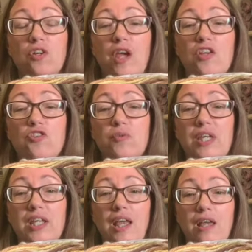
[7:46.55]
as you
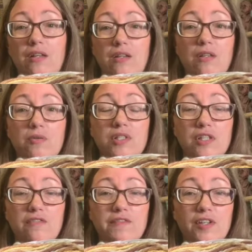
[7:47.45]
get close to
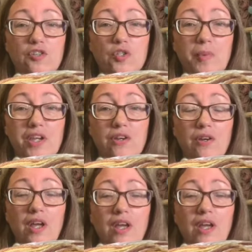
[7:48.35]
the finished sweater,